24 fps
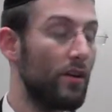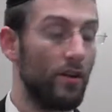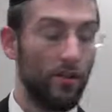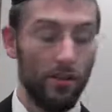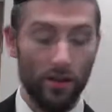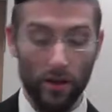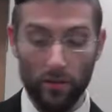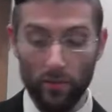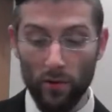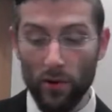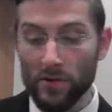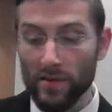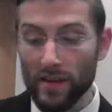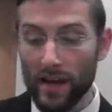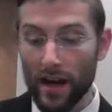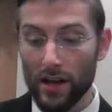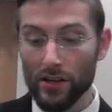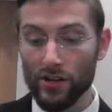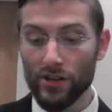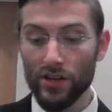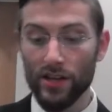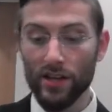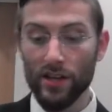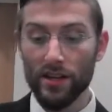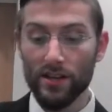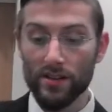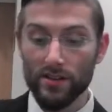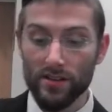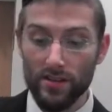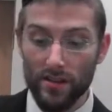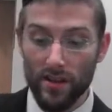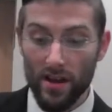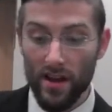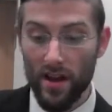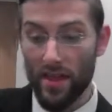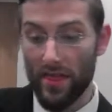The Gemara's kasha
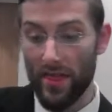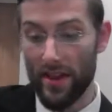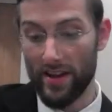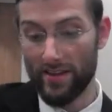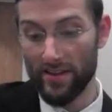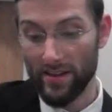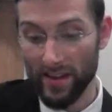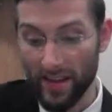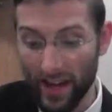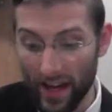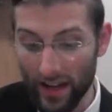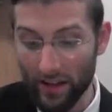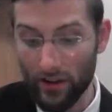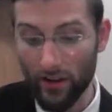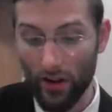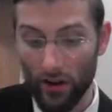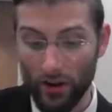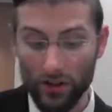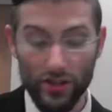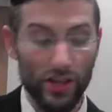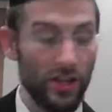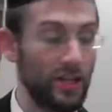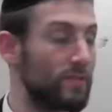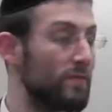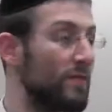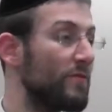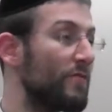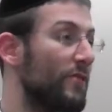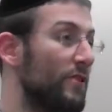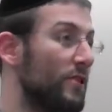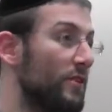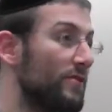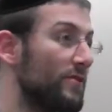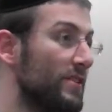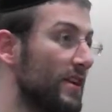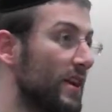is that it's a get kasher and it's
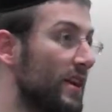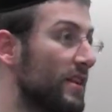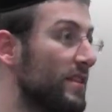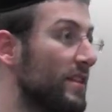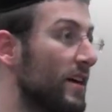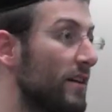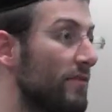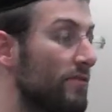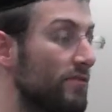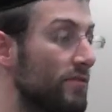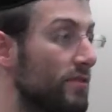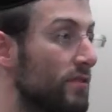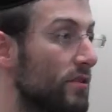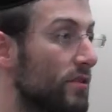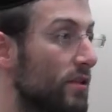b'fan of nechtav.